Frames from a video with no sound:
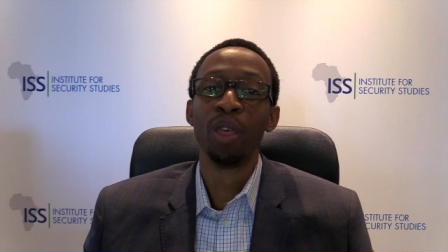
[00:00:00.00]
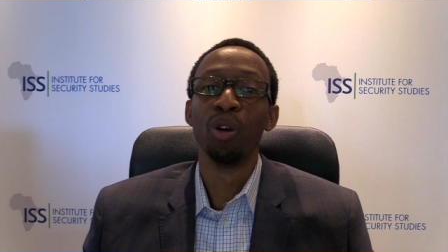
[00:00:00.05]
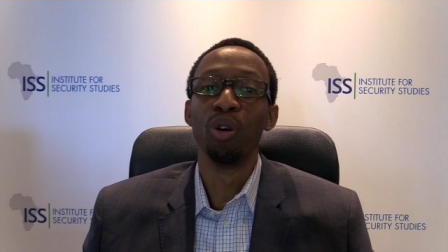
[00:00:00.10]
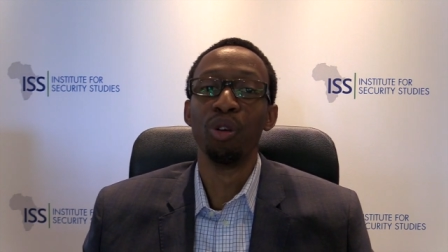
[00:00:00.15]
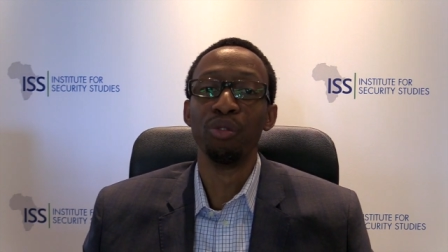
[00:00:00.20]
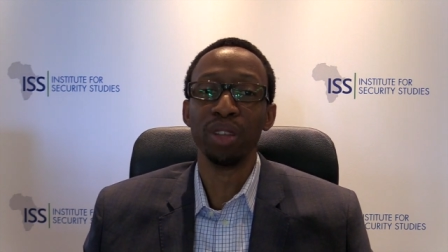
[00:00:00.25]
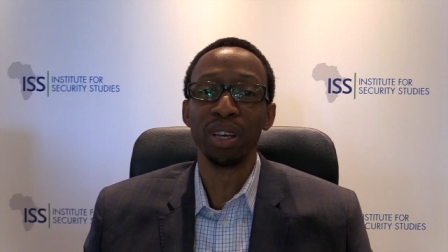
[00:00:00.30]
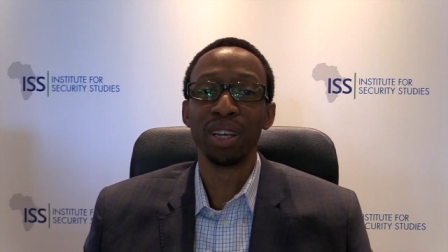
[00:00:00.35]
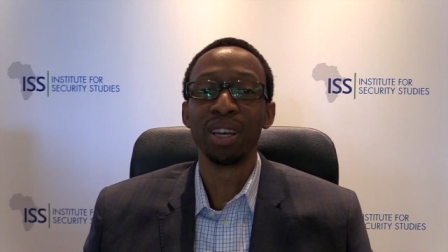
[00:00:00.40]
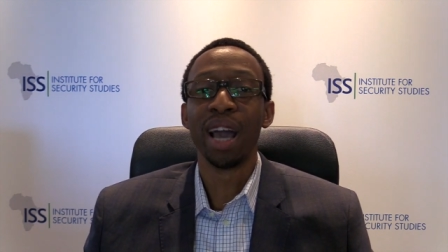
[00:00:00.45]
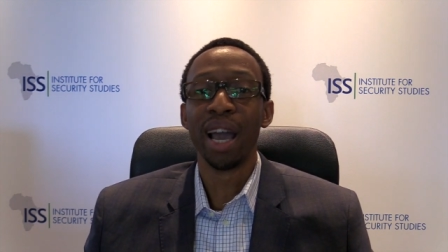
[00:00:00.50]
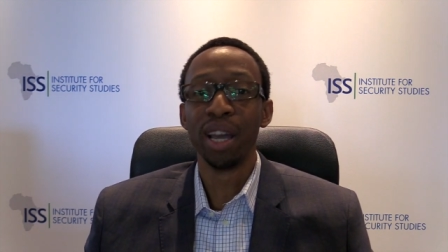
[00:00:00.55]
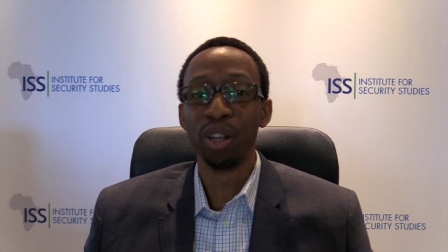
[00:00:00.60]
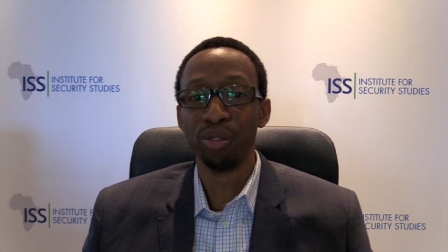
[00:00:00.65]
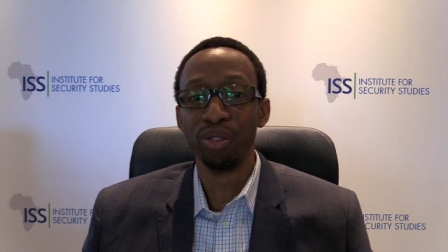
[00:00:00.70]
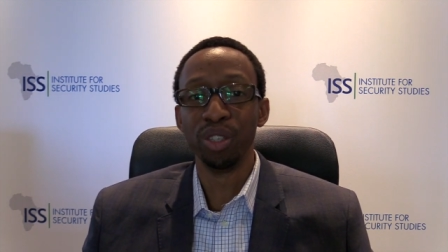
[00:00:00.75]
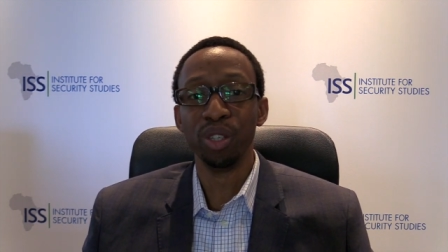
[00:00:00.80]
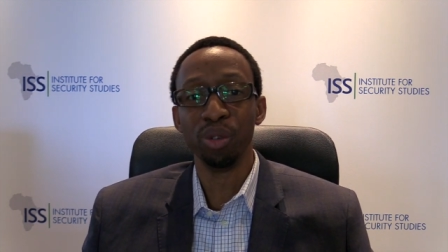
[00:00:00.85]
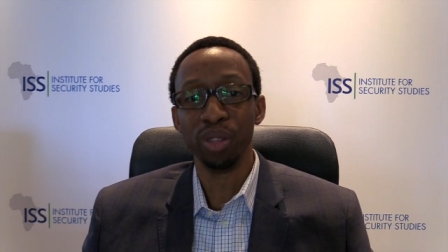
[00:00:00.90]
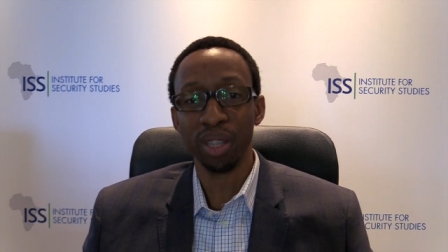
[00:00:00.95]
of the
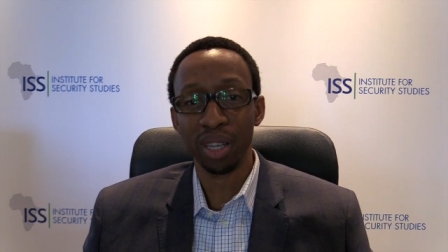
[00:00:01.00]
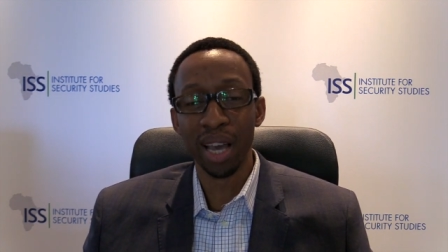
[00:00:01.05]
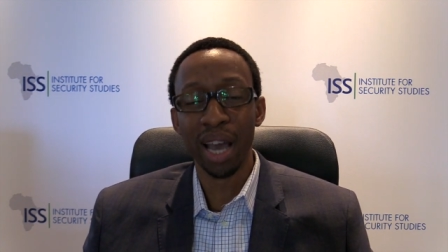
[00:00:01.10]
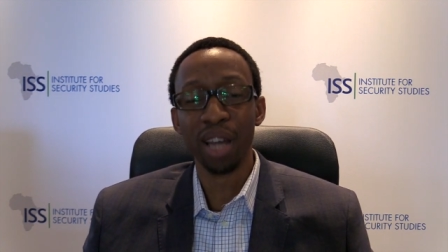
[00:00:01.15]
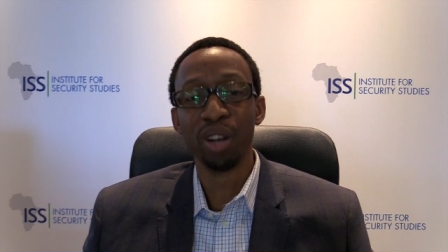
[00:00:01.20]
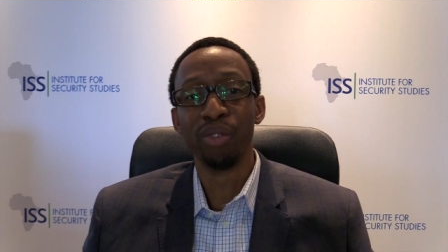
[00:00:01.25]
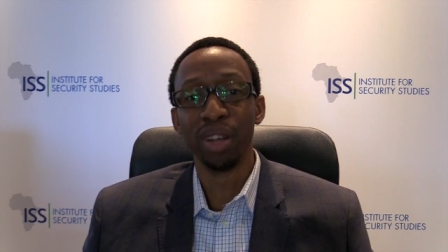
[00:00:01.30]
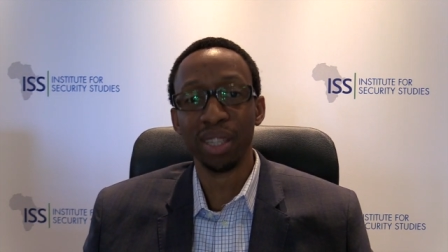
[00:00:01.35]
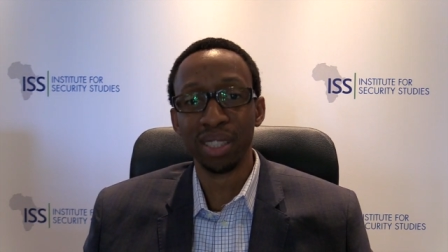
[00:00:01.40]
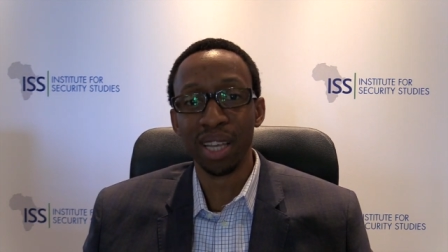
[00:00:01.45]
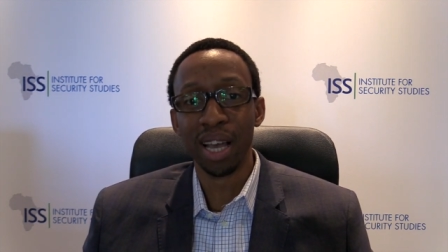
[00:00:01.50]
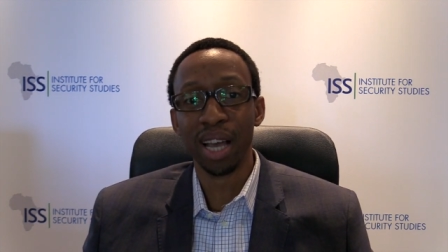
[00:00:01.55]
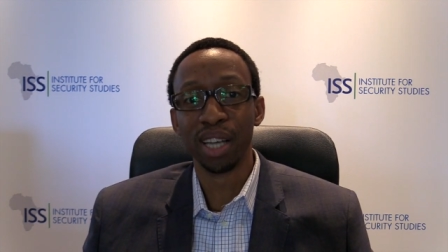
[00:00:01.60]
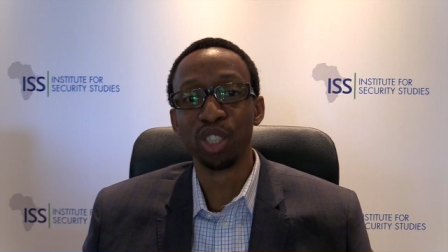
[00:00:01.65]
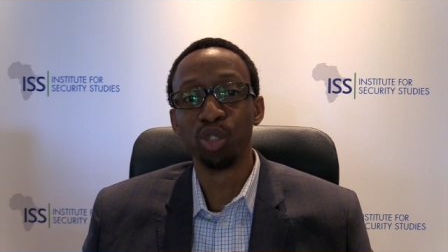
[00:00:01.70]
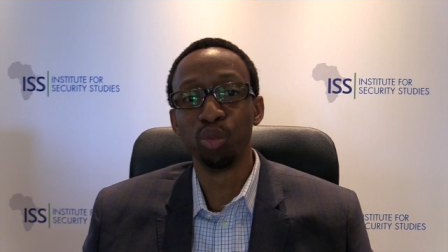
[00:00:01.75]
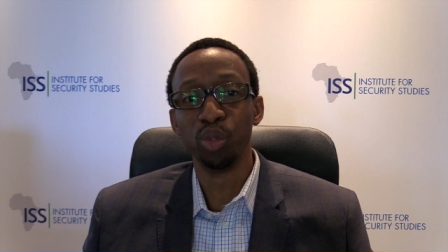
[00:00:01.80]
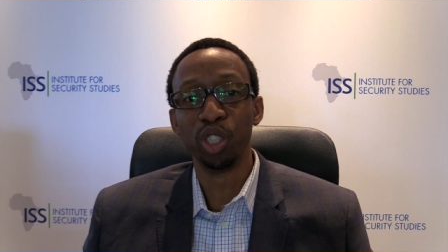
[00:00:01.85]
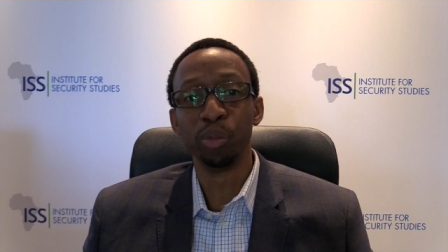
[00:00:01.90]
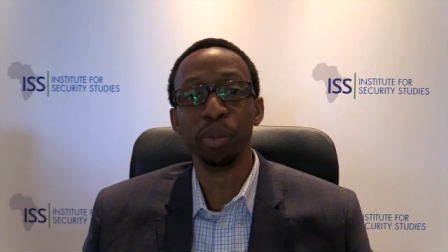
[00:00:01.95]
kind of you know the kind of
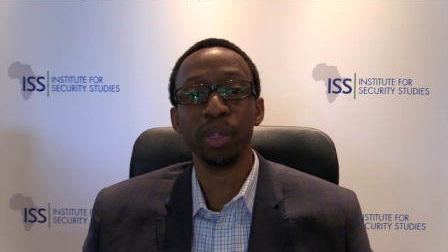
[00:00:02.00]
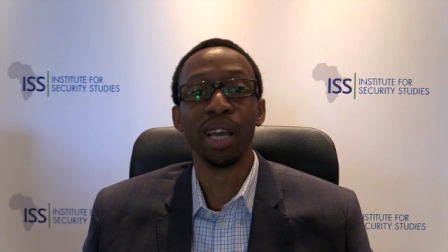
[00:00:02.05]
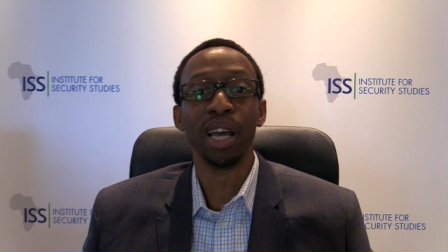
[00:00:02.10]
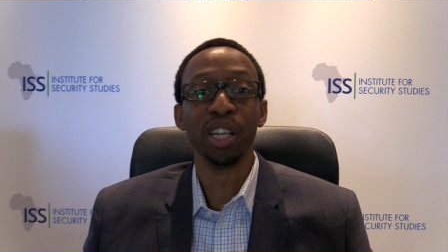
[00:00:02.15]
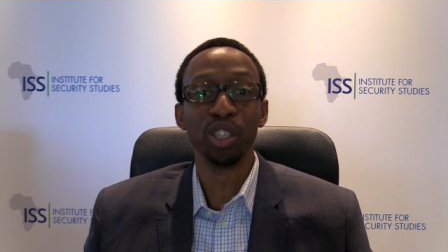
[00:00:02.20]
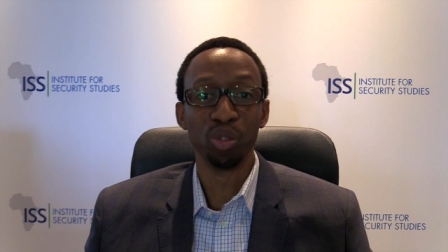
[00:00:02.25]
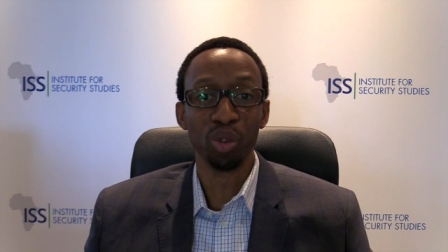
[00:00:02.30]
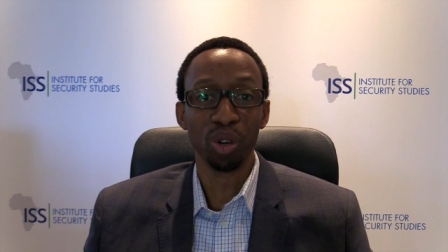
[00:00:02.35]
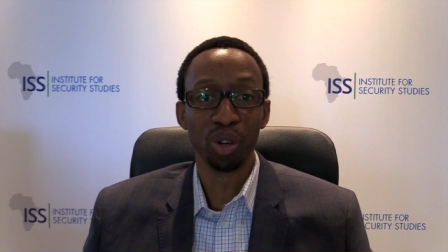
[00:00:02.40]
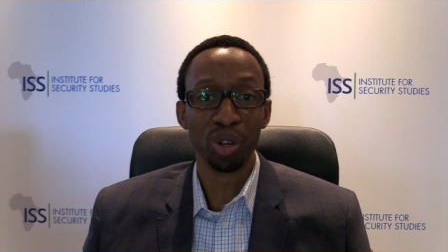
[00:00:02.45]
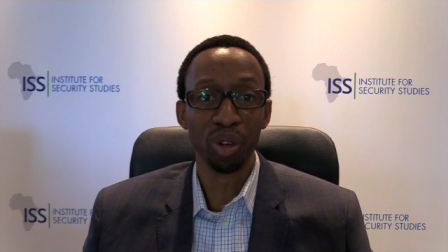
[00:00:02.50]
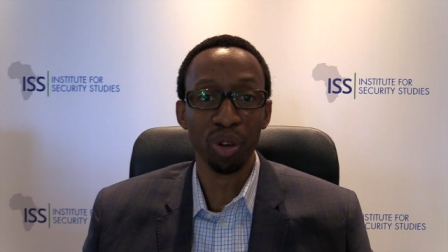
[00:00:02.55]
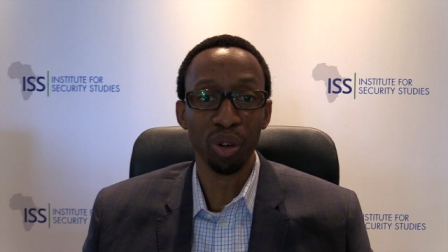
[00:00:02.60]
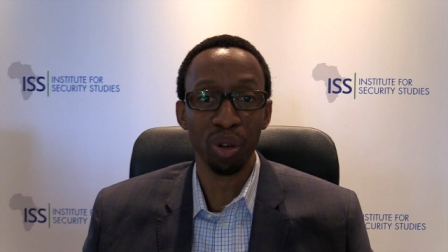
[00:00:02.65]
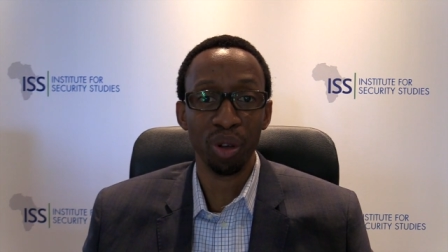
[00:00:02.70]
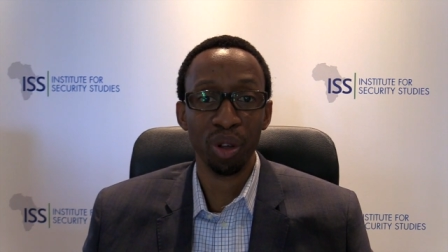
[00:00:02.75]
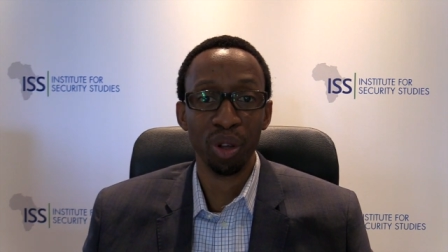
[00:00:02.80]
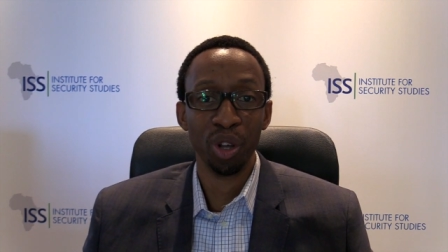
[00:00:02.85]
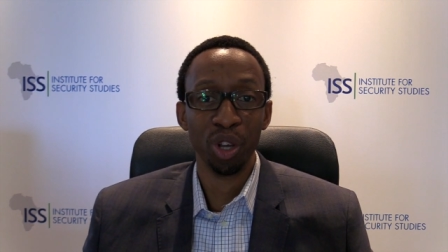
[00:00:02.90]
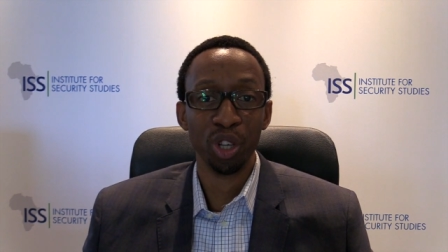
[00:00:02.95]
attacks which began to occur.